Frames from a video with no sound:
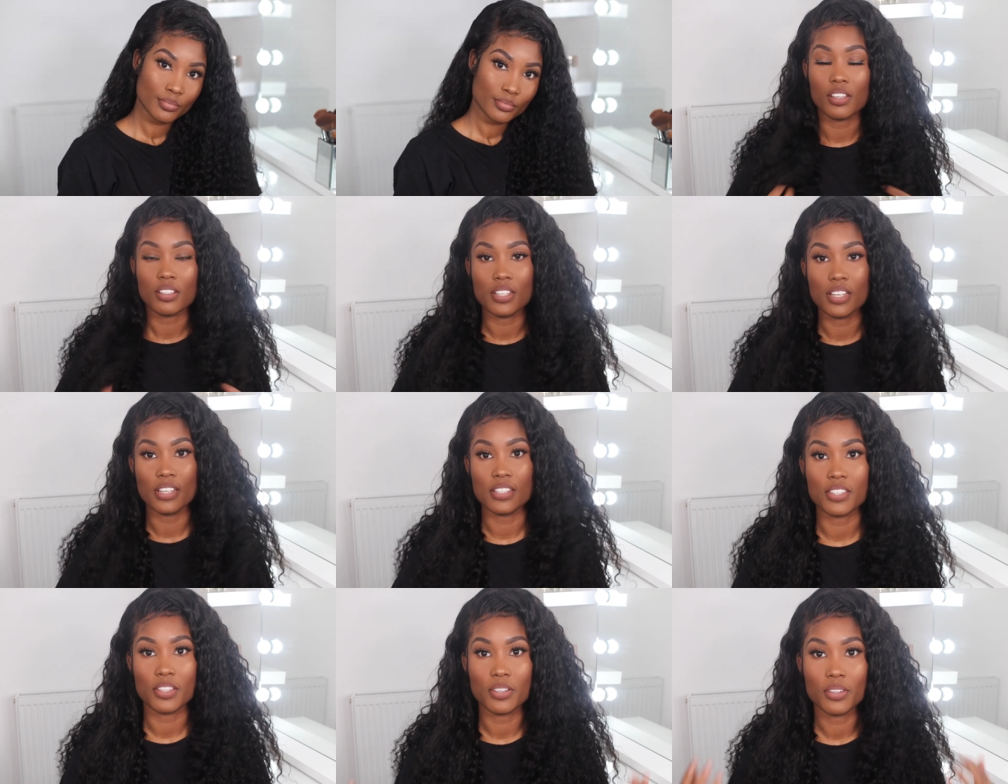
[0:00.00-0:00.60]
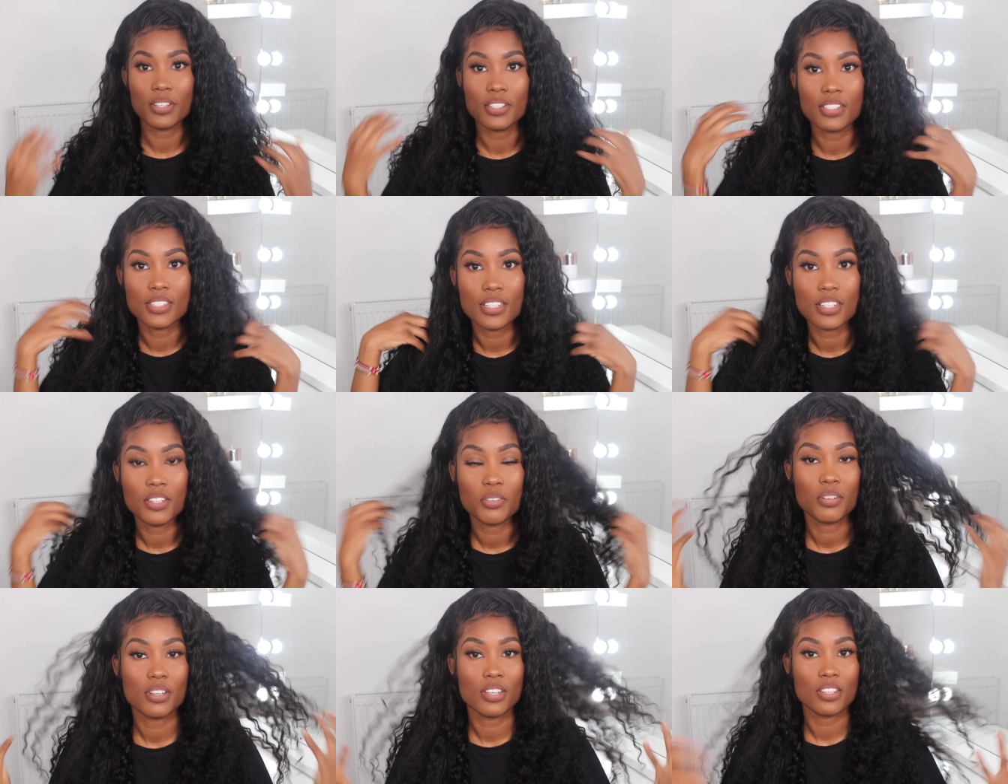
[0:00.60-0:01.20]
Yeah, so
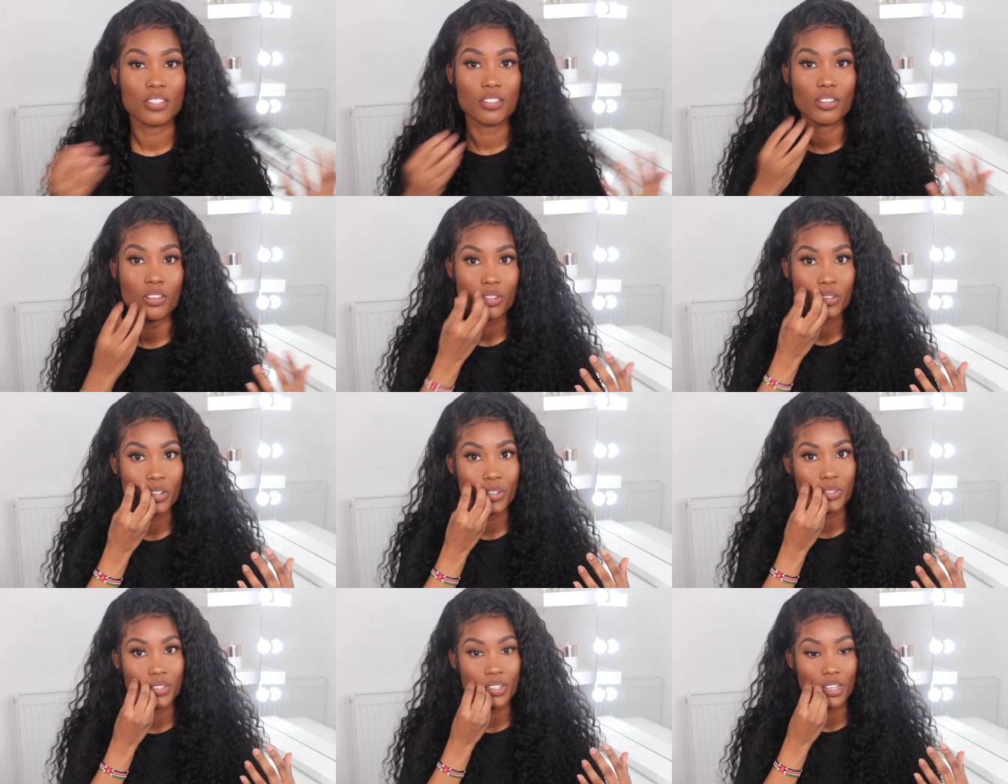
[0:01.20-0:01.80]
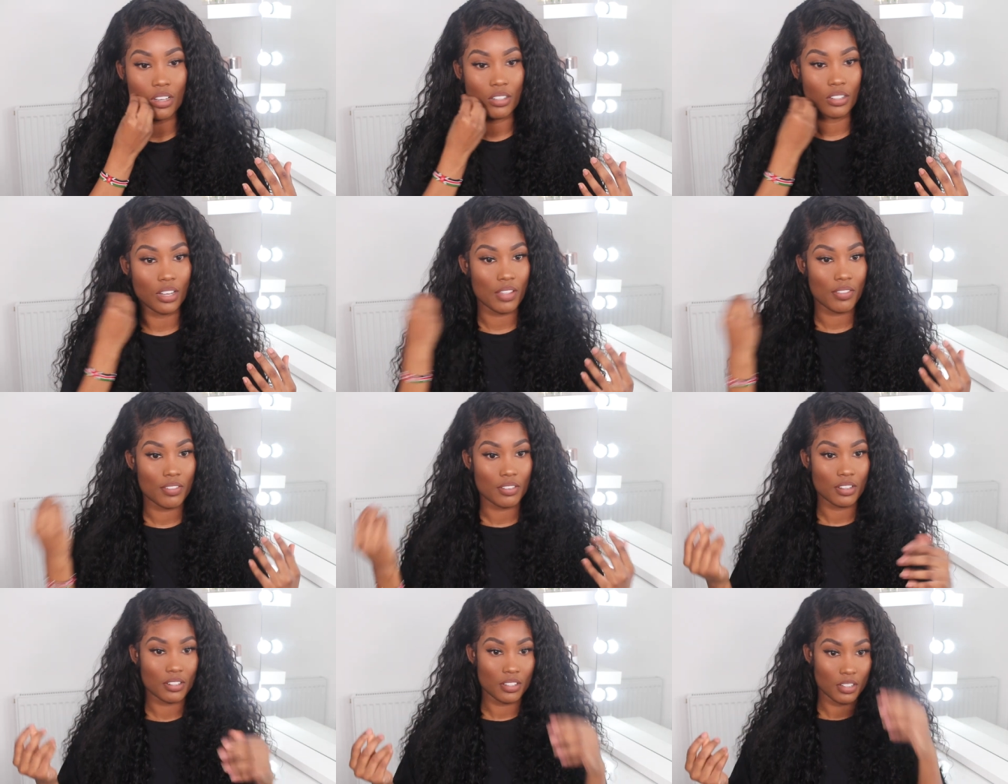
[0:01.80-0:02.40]
considering it's not glued down, I
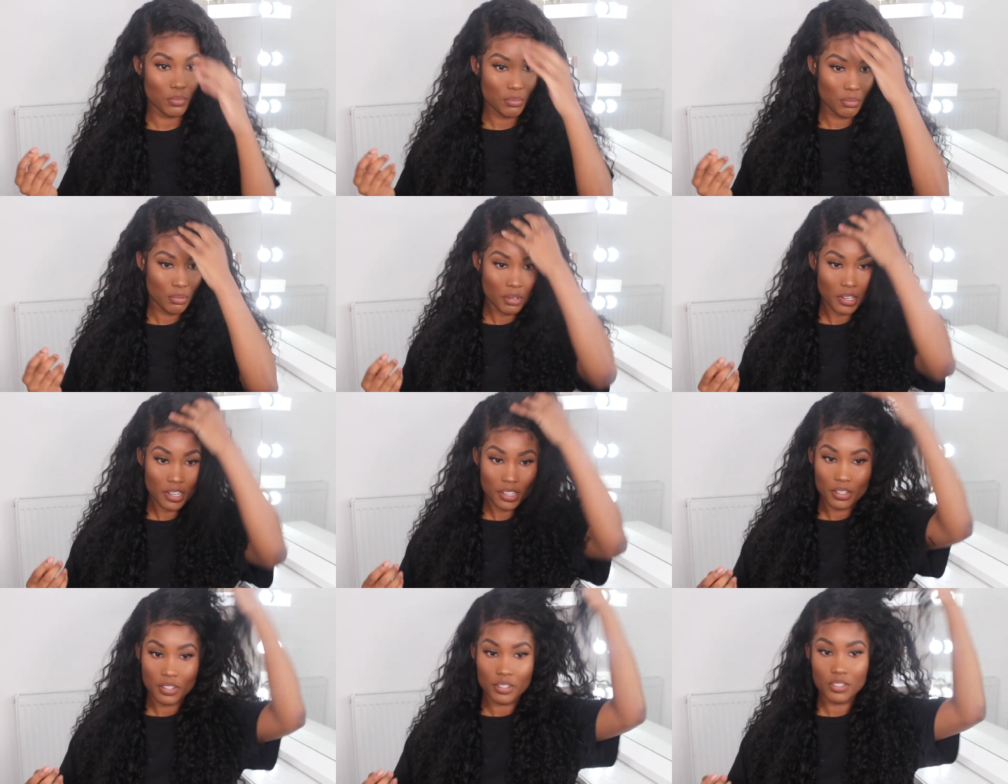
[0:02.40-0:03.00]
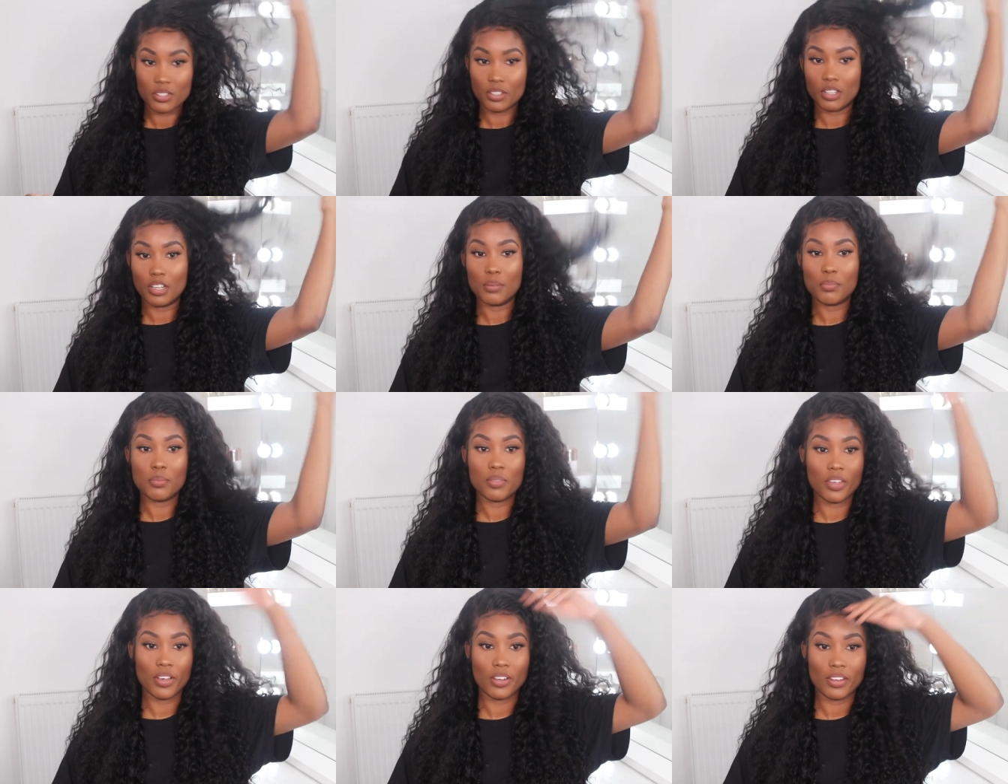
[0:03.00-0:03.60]
think I did a pretty good
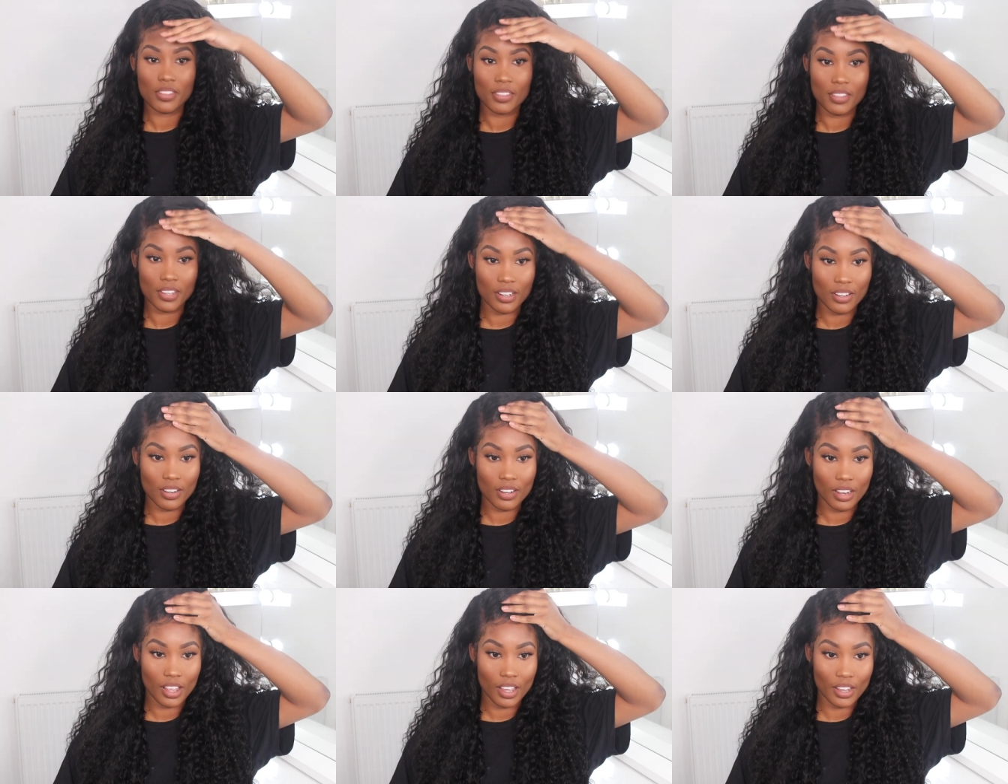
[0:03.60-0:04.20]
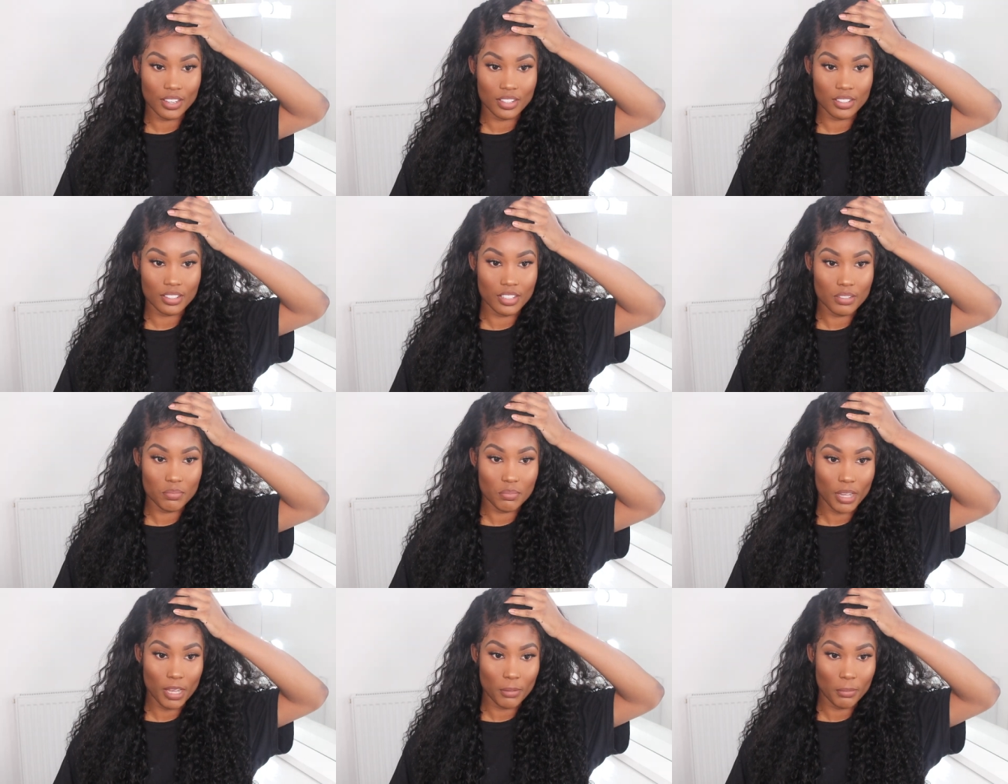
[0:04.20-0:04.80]
job. The only thing I don't like is
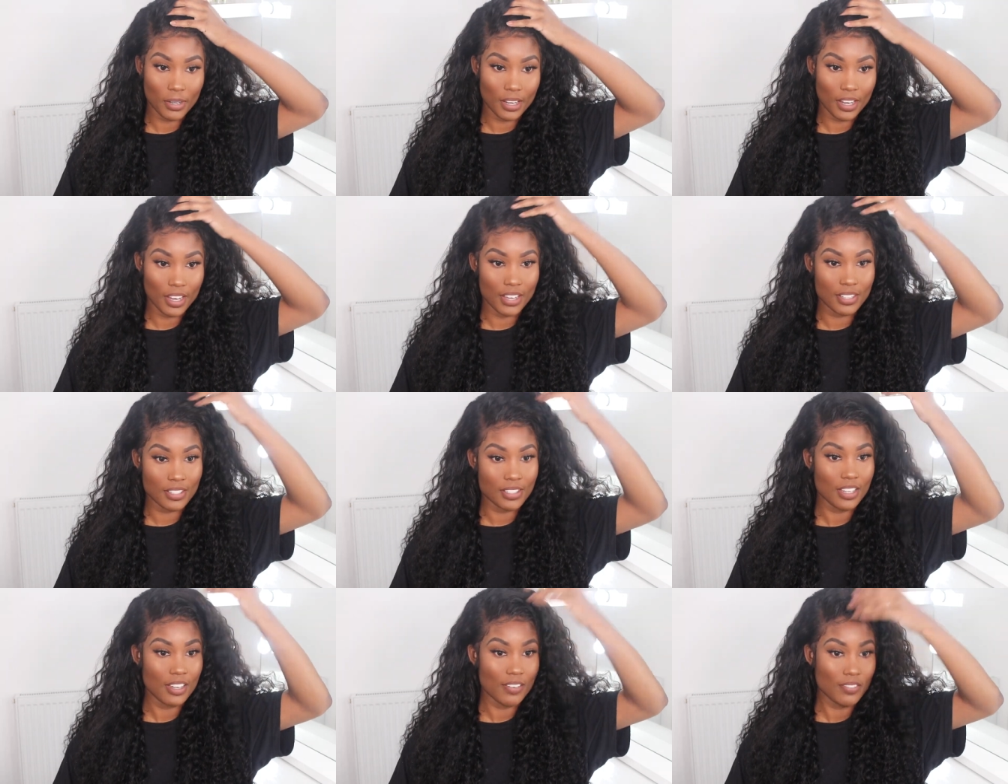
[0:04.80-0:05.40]
these baby hairs that